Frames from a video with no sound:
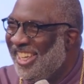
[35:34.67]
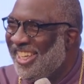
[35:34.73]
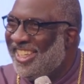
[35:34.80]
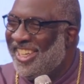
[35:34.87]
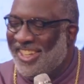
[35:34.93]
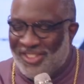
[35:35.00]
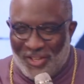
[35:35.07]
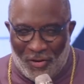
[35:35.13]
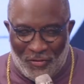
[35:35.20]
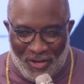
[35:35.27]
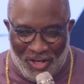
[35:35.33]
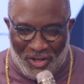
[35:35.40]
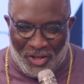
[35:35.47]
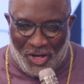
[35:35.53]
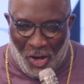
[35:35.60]
Because over
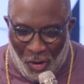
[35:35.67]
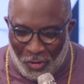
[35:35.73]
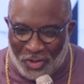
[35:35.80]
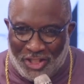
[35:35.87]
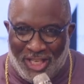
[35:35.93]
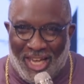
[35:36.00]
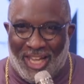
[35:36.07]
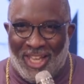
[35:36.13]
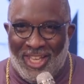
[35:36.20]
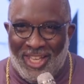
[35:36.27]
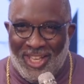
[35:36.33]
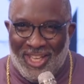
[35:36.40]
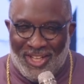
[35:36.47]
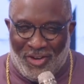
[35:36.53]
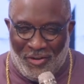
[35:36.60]
in Kojic,
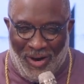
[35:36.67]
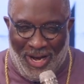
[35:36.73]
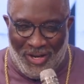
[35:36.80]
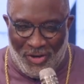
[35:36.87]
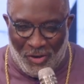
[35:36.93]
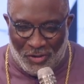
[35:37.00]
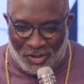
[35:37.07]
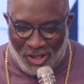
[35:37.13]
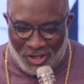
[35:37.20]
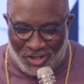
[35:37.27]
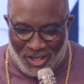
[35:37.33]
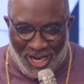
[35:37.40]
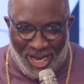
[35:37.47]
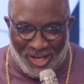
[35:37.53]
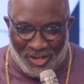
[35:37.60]
Grand Old Church
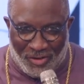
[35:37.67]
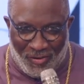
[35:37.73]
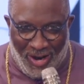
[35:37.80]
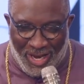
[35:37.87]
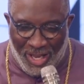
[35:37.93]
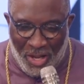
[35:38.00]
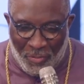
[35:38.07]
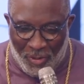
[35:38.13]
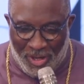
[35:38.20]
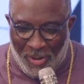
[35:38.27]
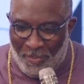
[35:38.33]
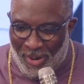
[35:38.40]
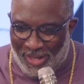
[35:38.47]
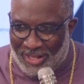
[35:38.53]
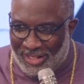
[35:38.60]
of God in Christ, when the
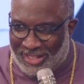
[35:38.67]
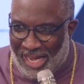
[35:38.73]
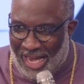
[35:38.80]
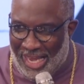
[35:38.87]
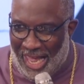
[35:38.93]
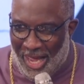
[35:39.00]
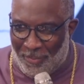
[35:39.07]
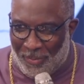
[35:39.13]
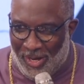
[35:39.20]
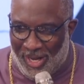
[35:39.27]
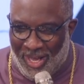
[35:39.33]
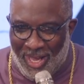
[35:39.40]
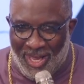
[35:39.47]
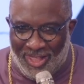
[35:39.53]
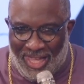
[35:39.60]
mothers got happy,
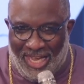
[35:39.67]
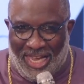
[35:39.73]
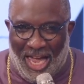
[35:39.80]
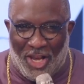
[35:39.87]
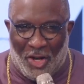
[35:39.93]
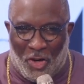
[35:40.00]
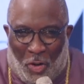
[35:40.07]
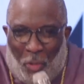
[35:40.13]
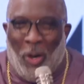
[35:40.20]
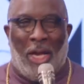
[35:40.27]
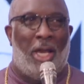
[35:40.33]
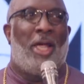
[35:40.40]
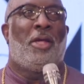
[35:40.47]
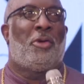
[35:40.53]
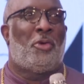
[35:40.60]
they got a quick,
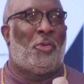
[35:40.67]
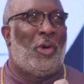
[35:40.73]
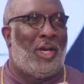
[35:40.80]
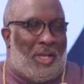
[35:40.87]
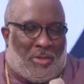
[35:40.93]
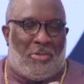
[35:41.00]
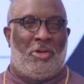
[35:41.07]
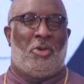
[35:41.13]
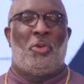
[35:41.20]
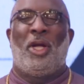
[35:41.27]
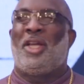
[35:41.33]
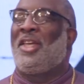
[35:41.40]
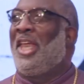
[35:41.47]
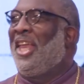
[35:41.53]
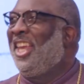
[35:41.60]
quick,
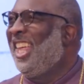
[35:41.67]
quickness.